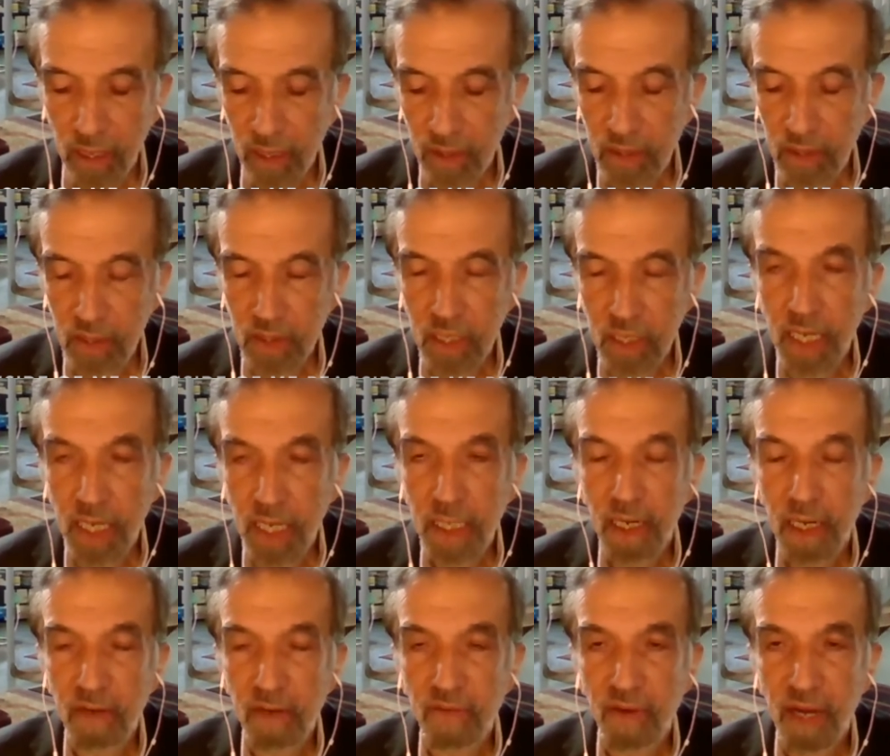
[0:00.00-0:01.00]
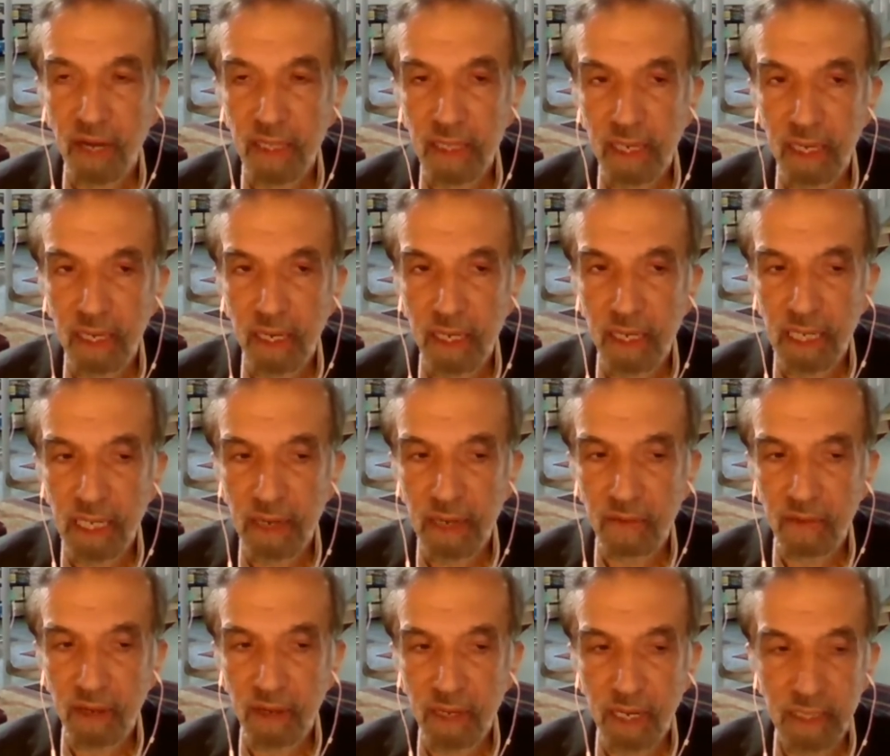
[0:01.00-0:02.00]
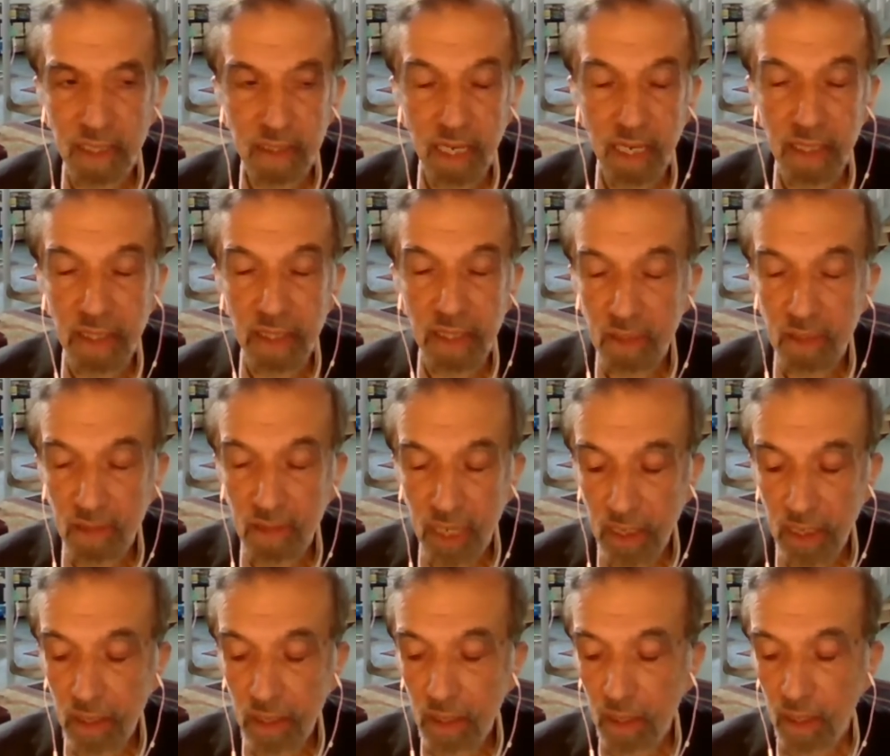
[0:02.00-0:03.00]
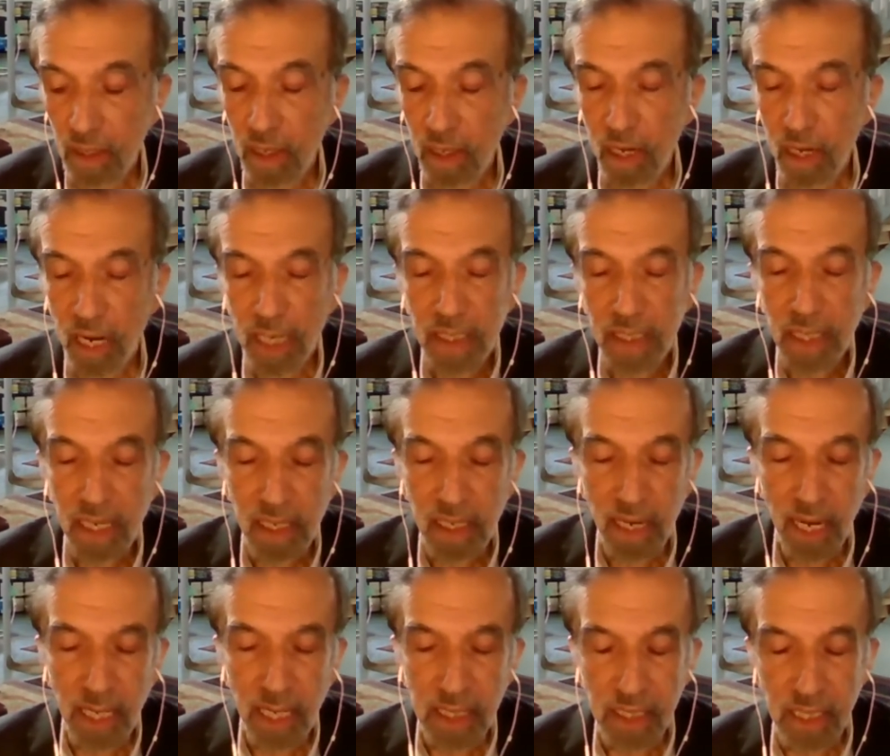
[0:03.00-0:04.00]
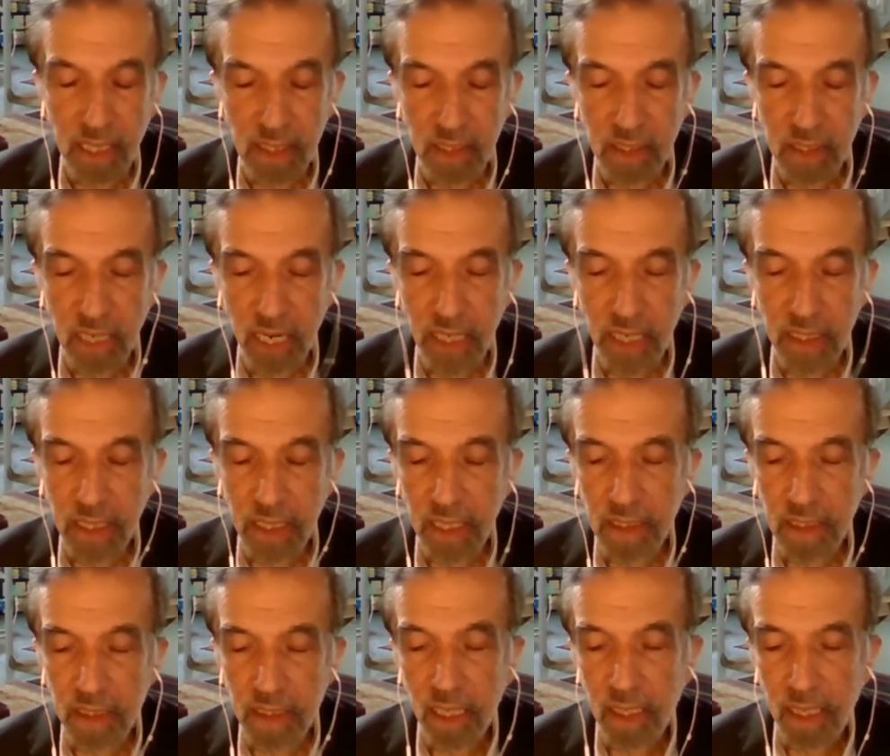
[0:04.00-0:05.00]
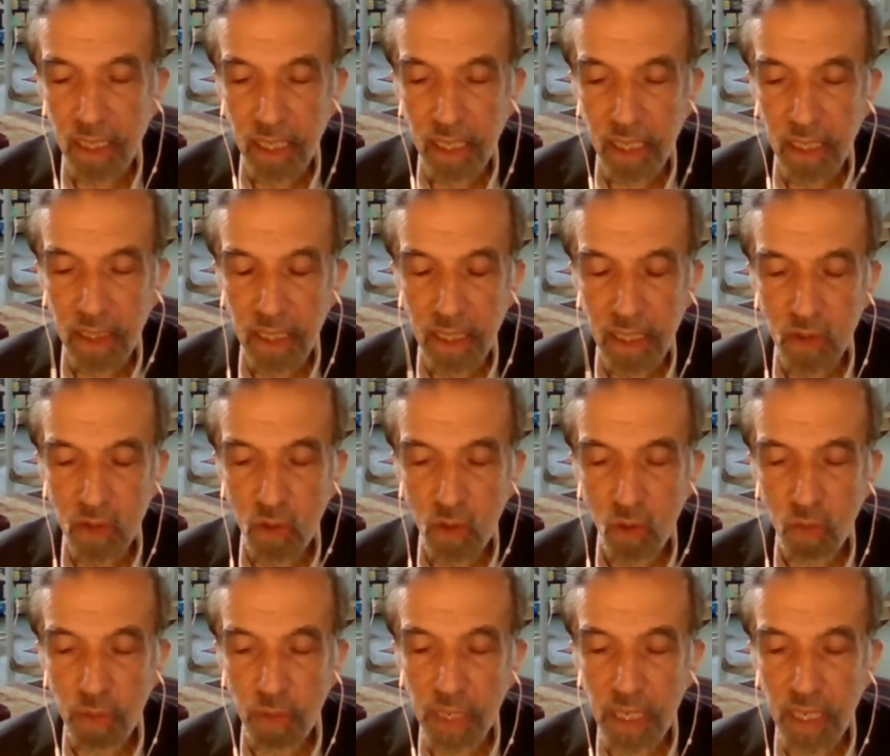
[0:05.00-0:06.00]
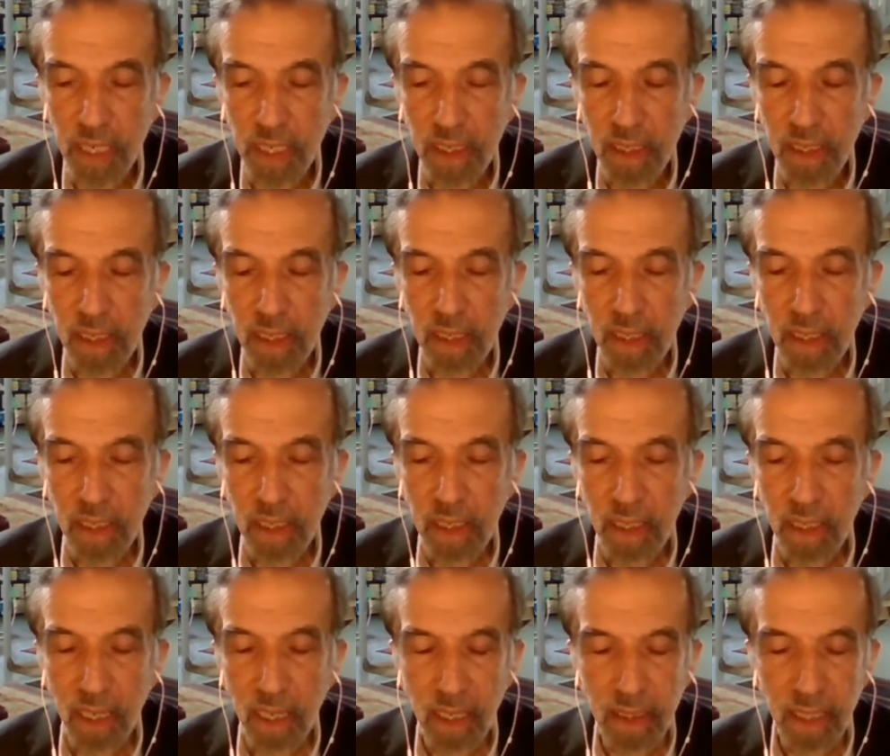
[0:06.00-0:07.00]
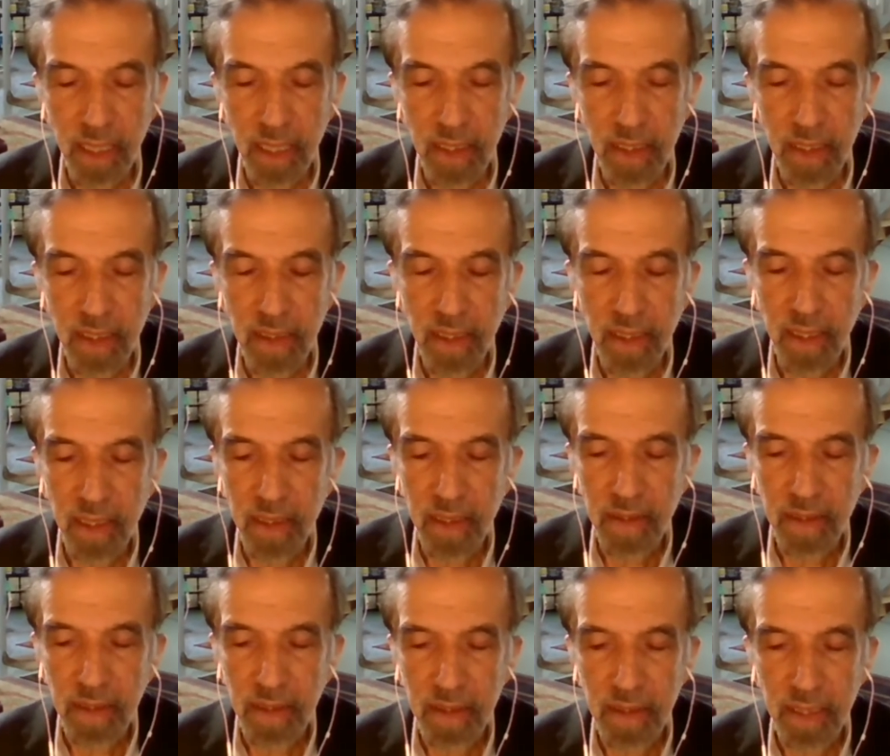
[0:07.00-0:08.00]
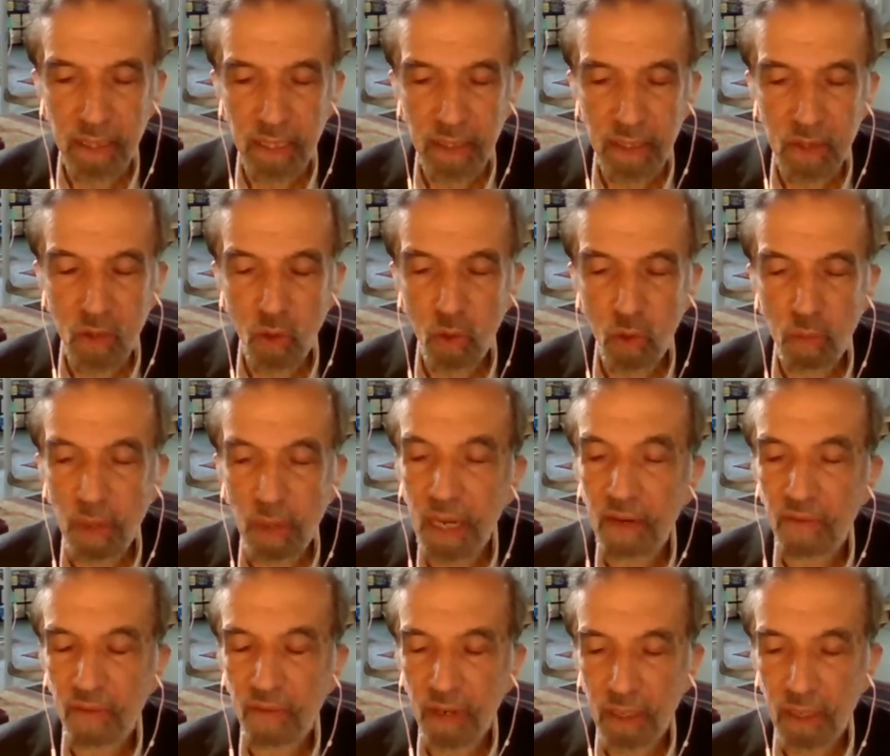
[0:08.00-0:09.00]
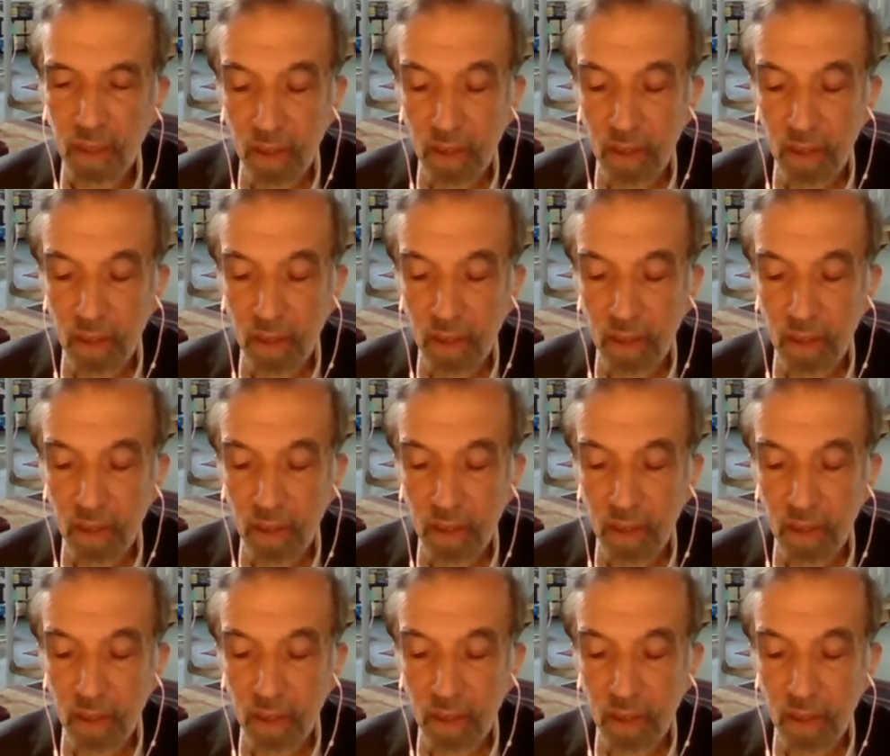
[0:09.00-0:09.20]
recite Al-Fatiha in a way as I just did, and then inside there is nothing, there is no meaning, then there is no benefit.